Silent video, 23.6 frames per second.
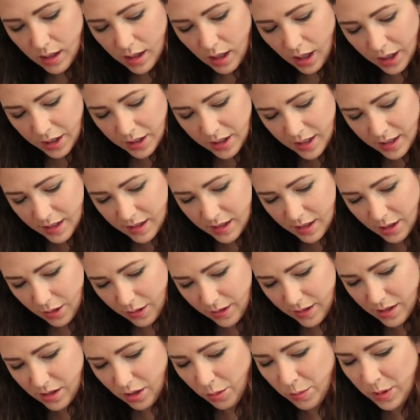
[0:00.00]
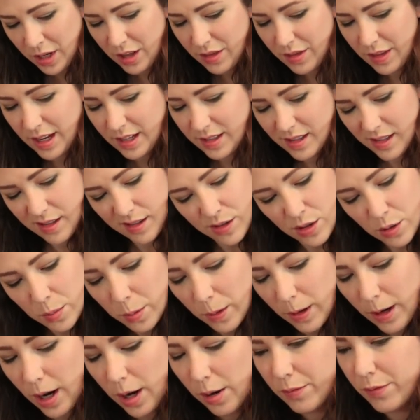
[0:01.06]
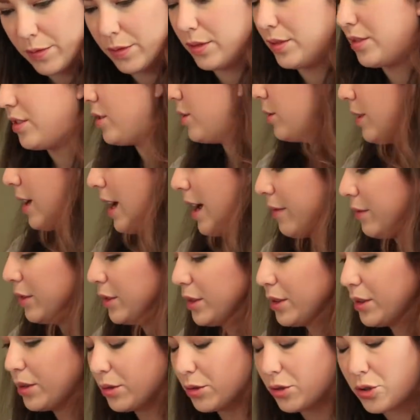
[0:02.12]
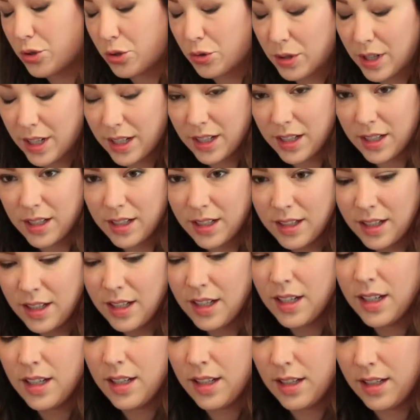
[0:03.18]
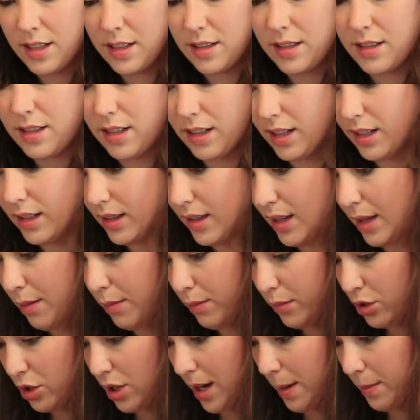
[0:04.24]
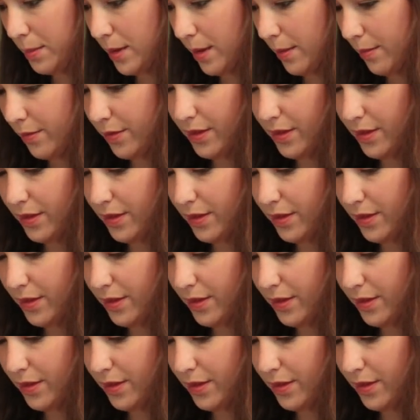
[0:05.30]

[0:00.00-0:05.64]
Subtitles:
Onions go in so many things, it's super helpful to have a little trick to get them chopped up